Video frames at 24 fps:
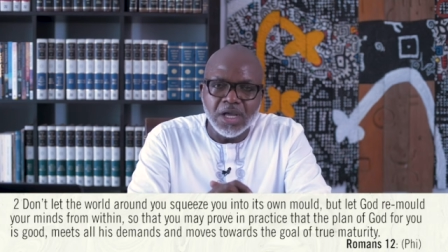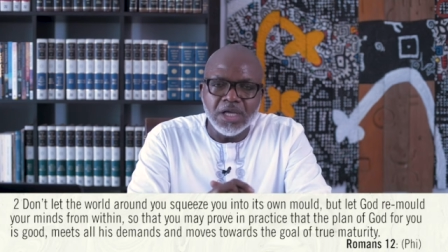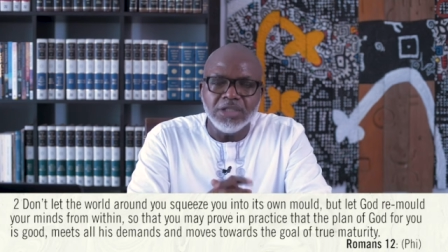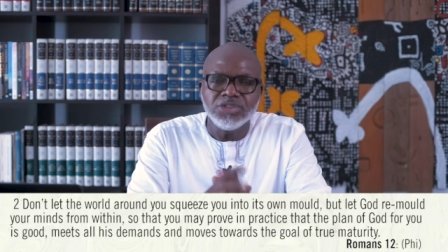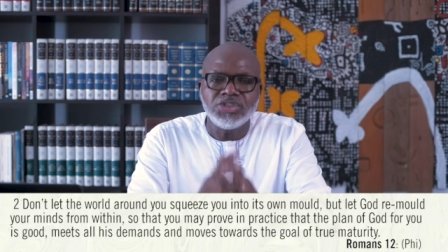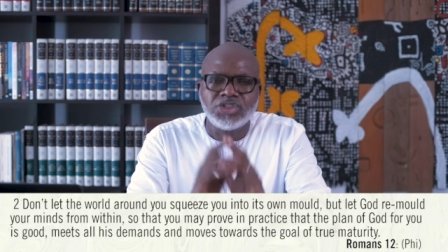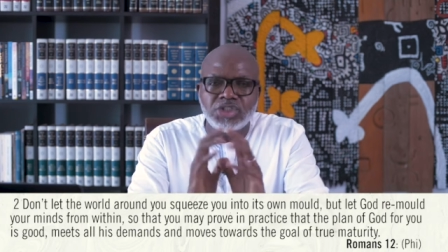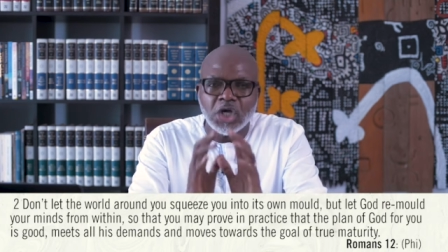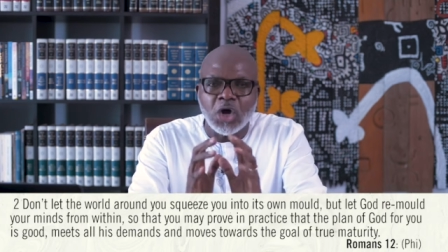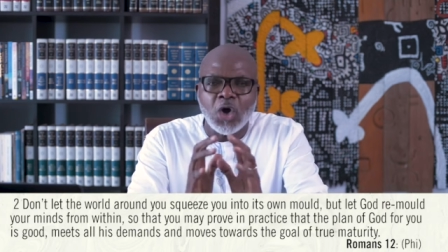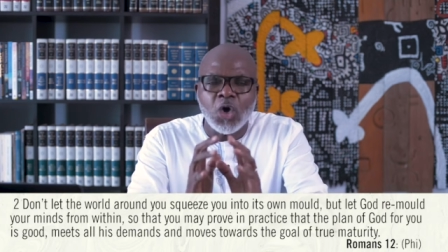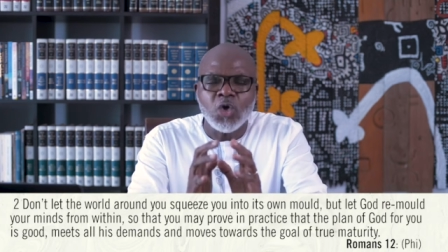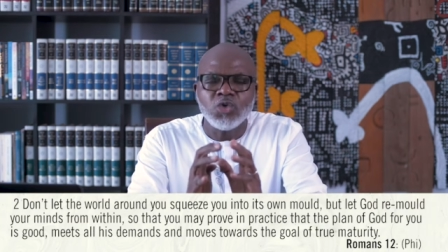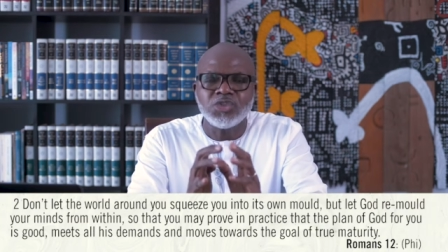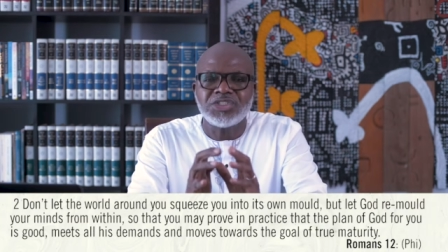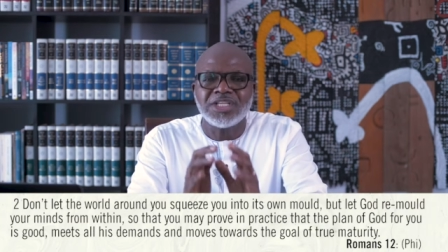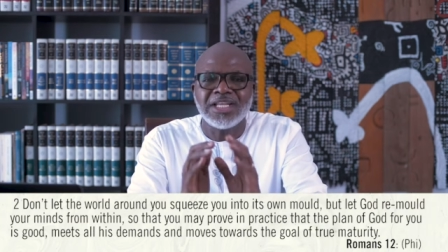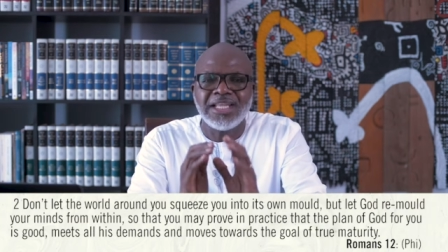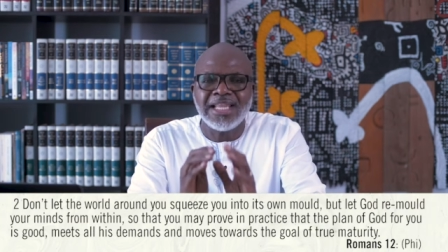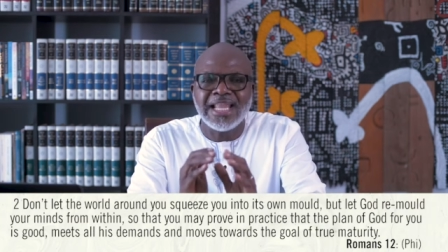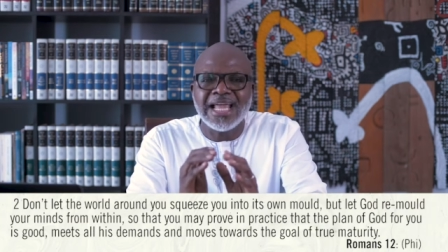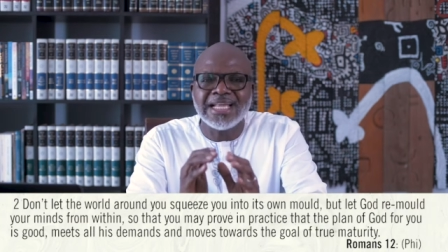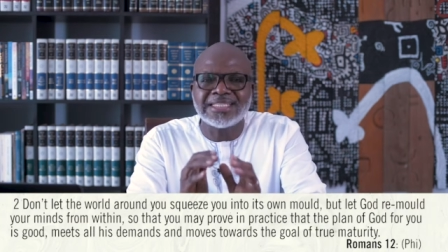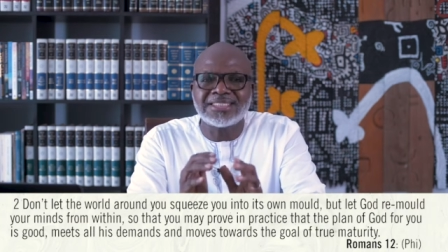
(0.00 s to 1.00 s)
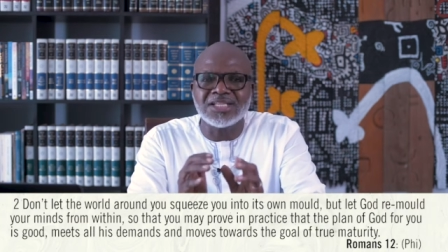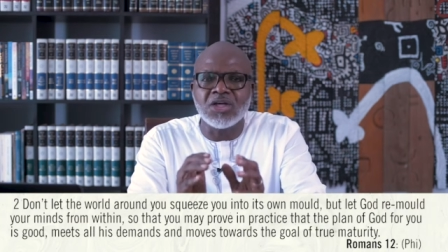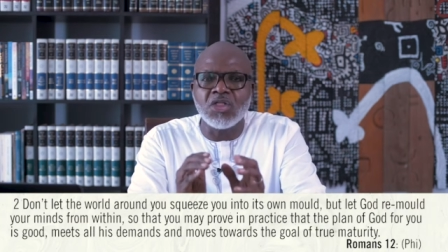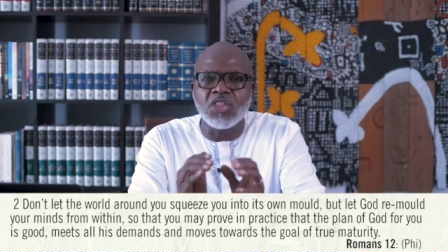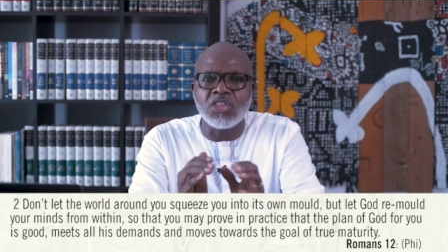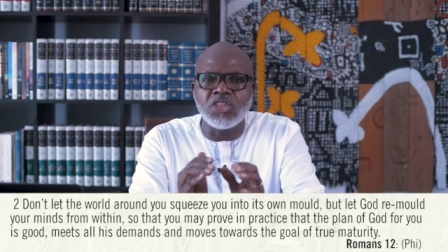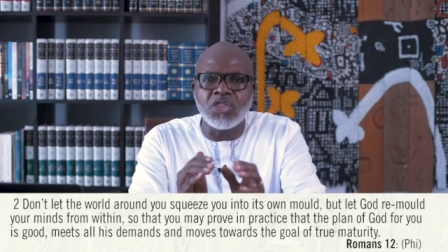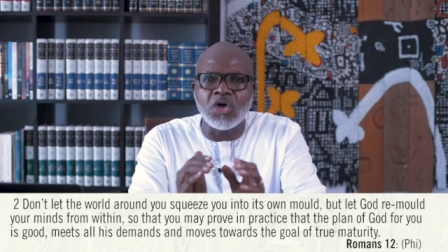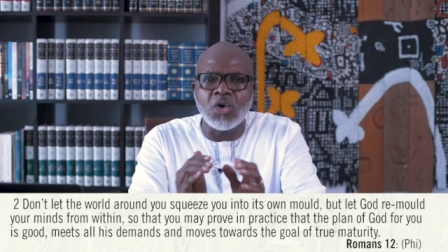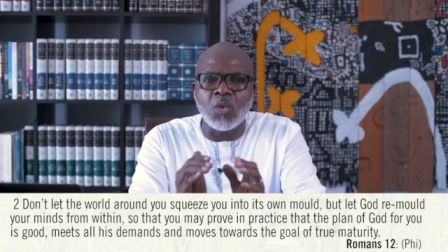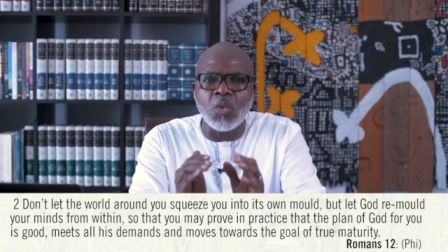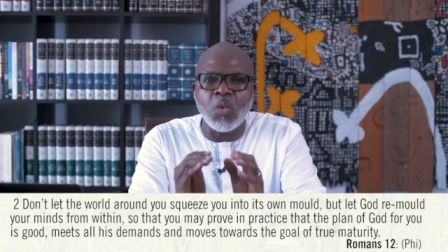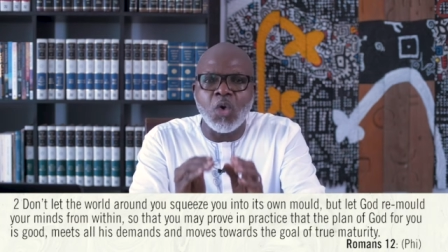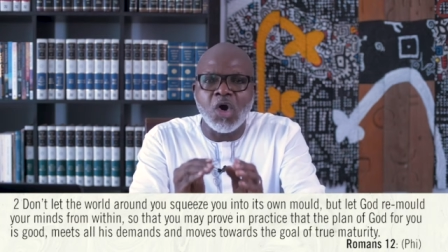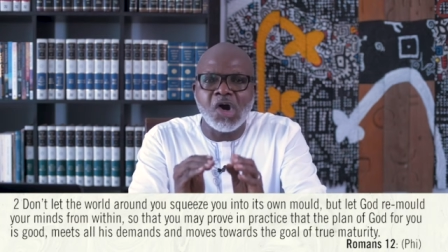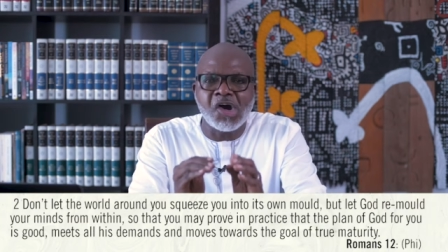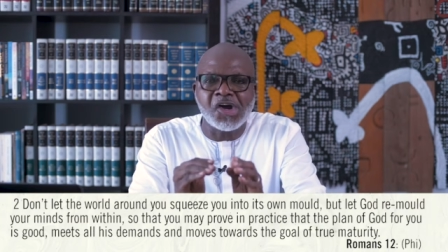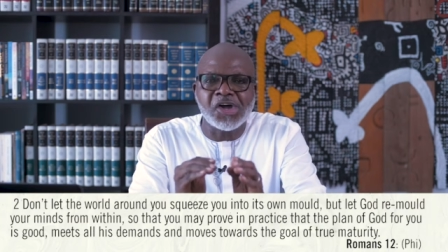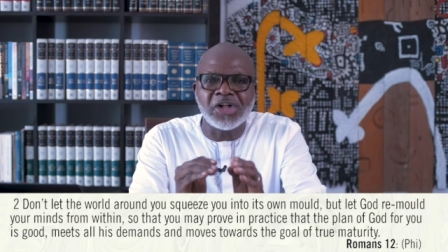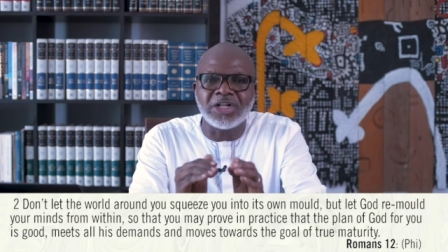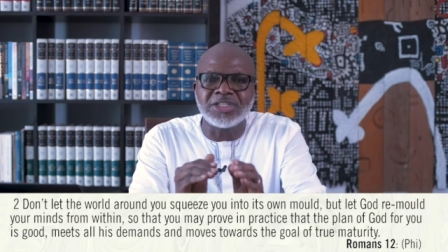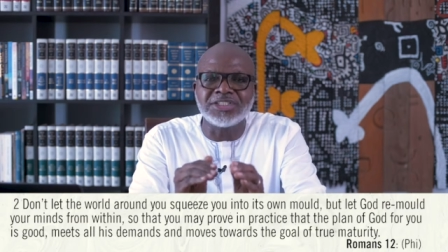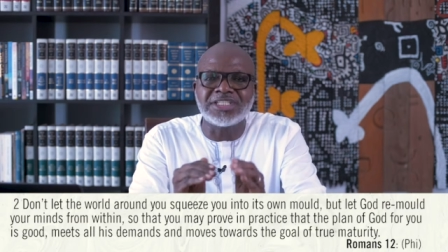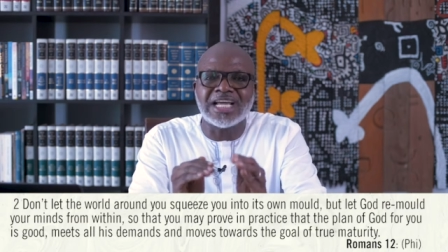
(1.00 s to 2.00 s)
Don't let the
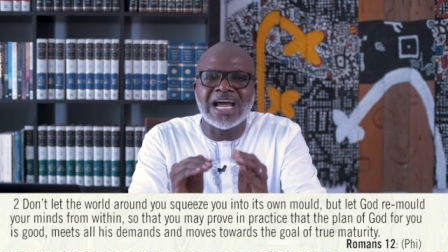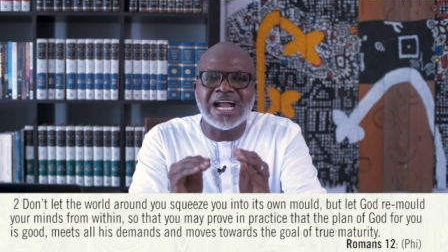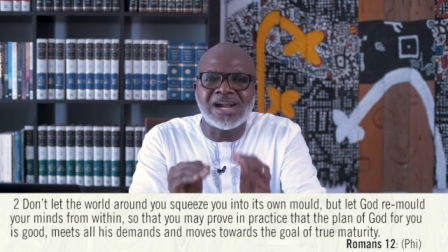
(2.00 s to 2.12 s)
world